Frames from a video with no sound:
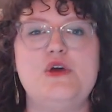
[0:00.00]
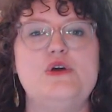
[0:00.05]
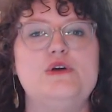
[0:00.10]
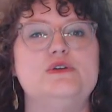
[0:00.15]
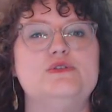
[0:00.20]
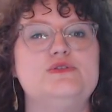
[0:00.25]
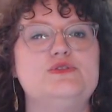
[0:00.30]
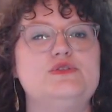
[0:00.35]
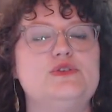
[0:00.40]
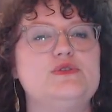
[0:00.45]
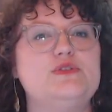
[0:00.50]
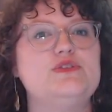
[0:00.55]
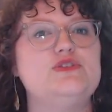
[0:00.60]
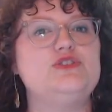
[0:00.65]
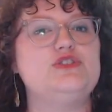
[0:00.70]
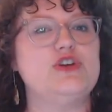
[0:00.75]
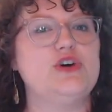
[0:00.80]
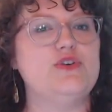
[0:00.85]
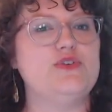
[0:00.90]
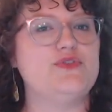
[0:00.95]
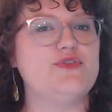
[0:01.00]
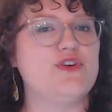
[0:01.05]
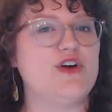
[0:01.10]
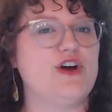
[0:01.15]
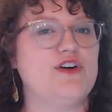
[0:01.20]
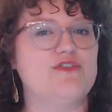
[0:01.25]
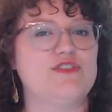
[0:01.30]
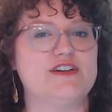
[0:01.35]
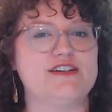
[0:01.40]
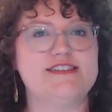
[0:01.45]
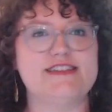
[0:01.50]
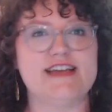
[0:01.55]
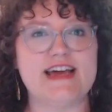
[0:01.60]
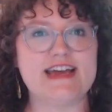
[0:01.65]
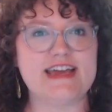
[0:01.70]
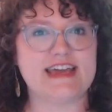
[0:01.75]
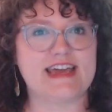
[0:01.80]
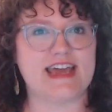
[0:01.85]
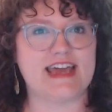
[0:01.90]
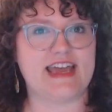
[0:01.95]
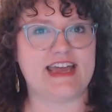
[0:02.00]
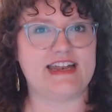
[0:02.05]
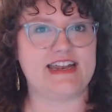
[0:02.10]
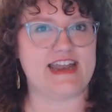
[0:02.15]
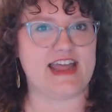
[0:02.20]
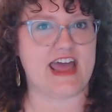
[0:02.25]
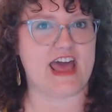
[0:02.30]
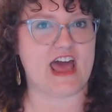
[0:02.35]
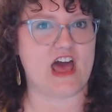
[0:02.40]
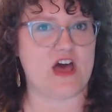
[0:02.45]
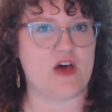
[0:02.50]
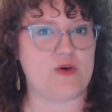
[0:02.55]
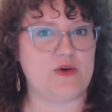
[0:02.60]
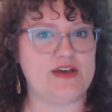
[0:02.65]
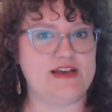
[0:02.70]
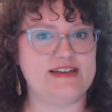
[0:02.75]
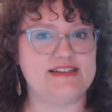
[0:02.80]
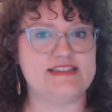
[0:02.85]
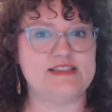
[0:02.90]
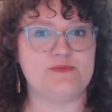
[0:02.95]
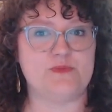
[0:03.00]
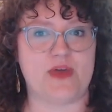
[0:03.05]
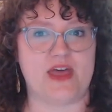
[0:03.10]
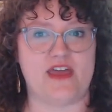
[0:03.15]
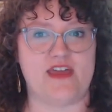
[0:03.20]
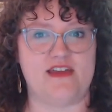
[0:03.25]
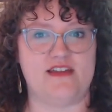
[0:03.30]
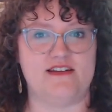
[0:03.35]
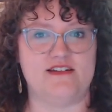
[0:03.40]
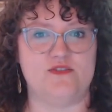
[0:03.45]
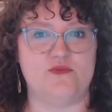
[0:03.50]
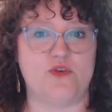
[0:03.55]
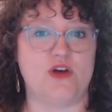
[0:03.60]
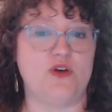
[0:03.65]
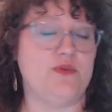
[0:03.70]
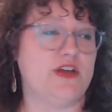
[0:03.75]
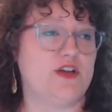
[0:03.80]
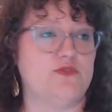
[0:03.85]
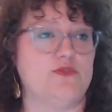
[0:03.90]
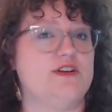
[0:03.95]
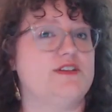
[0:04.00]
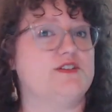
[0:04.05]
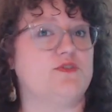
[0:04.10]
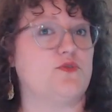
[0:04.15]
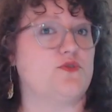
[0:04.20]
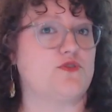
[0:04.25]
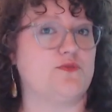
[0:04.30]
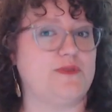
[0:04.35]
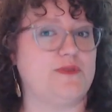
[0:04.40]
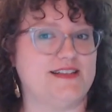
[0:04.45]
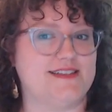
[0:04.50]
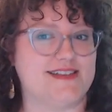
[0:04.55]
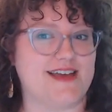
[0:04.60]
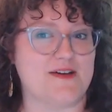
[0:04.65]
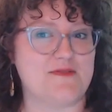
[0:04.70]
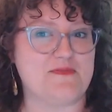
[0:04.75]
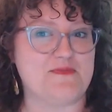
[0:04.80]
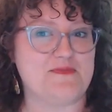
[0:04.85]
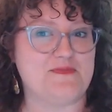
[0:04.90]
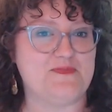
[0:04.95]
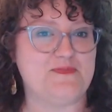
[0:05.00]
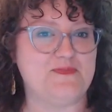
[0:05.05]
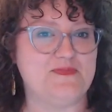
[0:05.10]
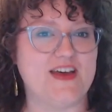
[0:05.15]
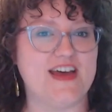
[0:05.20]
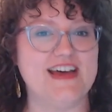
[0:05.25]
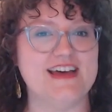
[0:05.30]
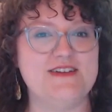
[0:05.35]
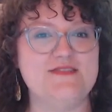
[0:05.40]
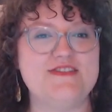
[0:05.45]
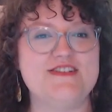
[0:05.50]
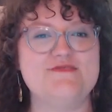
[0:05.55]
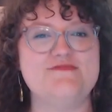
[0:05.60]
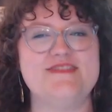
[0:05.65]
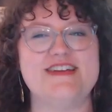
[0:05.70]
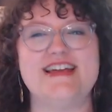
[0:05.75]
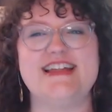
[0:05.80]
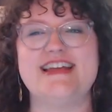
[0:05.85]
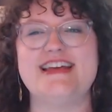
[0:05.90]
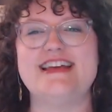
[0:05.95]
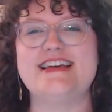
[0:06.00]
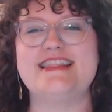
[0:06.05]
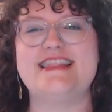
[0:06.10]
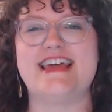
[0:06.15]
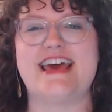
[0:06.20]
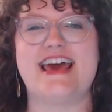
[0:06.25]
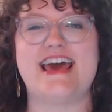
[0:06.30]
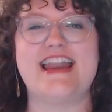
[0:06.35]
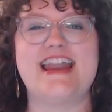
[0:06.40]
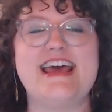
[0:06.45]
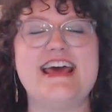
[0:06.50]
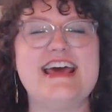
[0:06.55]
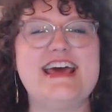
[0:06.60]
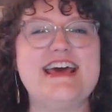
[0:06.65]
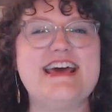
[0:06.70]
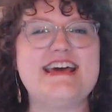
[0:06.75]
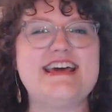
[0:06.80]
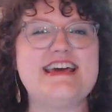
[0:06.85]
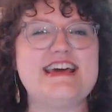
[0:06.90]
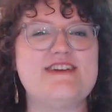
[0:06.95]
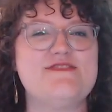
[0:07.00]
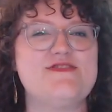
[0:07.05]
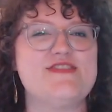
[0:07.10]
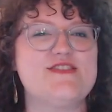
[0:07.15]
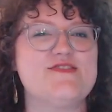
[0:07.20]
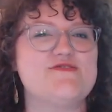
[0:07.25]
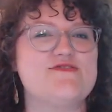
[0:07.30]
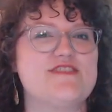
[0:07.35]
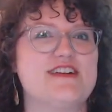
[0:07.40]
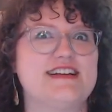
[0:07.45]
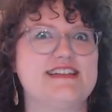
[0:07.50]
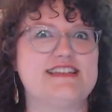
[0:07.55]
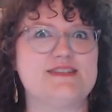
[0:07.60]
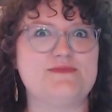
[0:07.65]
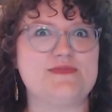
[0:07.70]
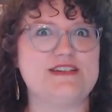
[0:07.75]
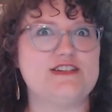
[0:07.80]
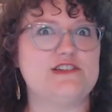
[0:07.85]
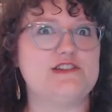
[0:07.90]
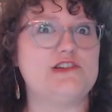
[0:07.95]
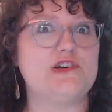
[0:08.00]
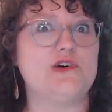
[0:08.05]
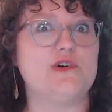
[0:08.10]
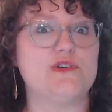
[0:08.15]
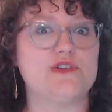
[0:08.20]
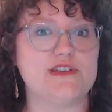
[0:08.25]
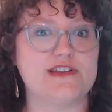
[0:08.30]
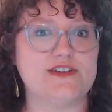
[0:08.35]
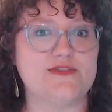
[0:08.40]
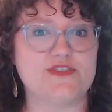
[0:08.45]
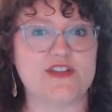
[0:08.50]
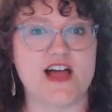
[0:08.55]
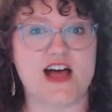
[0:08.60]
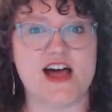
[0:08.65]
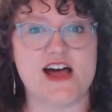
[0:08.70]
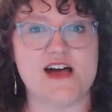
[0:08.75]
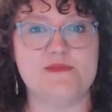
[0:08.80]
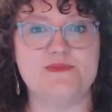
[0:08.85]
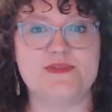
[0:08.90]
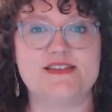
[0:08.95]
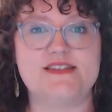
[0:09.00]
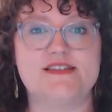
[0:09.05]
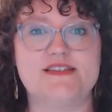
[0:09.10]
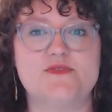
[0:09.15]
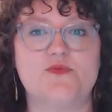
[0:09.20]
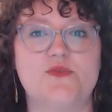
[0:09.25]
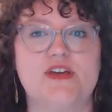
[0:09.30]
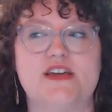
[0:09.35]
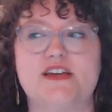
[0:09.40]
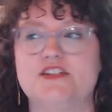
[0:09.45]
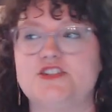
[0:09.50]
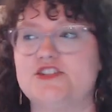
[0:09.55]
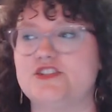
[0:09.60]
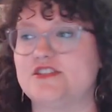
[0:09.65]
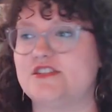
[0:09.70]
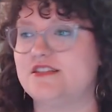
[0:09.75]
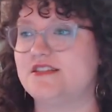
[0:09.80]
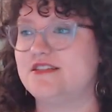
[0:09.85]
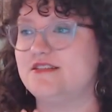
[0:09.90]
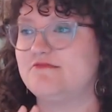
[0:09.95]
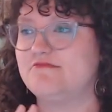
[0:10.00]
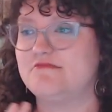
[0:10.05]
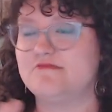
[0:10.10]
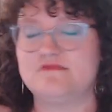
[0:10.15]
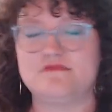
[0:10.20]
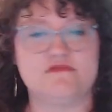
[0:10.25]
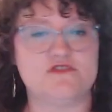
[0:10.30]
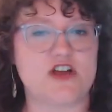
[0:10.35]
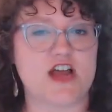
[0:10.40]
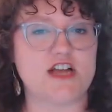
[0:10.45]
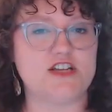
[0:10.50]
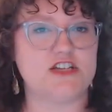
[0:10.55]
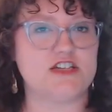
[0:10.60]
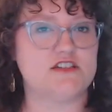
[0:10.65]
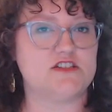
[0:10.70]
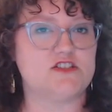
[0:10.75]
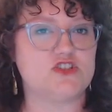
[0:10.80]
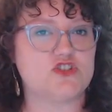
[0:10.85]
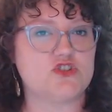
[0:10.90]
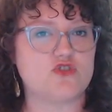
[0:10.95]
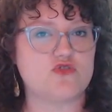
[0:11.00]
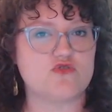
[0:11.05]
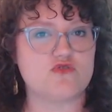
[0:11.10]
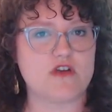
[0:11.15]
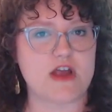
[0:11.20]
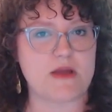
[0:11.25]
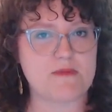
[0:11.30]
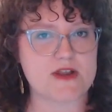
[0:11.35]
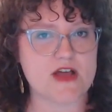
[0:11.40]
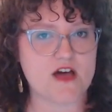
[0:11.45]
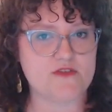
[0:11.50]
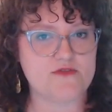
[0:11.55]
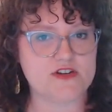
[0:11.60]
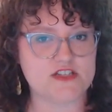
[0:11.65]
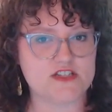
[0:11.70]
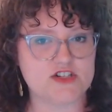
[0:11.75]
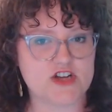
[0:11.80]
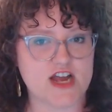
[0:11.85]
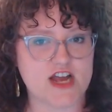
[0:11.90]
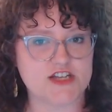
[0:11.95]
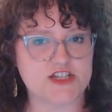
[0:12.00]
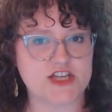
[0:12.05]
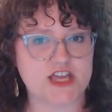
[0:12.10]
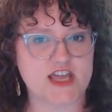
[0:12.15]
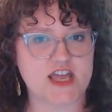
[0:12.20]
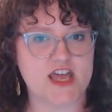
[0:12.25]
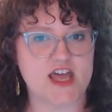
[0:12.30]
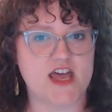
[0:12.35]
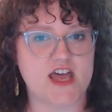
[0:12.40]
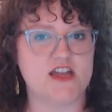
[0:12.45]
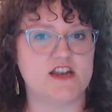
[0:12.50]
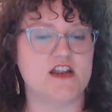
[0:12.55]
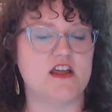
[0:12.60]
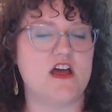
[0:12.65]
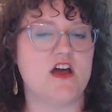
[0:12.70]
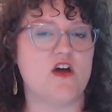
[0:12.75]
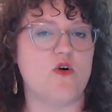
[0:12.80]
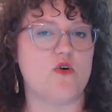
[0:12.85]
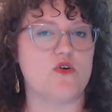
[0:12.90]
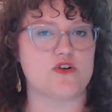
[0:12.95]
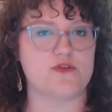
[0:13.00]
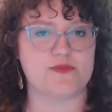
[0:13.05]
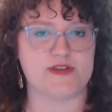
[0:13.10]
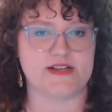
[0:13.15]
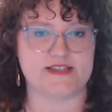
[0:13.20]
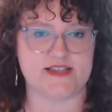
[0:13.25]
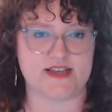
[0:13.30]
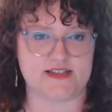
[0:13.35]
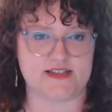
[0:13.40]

So the joke for over a decade now has been, well, we can always order pizza, meaning that if the recipe totally flops, we can just trash it, scrape it off into the trash can, order pizza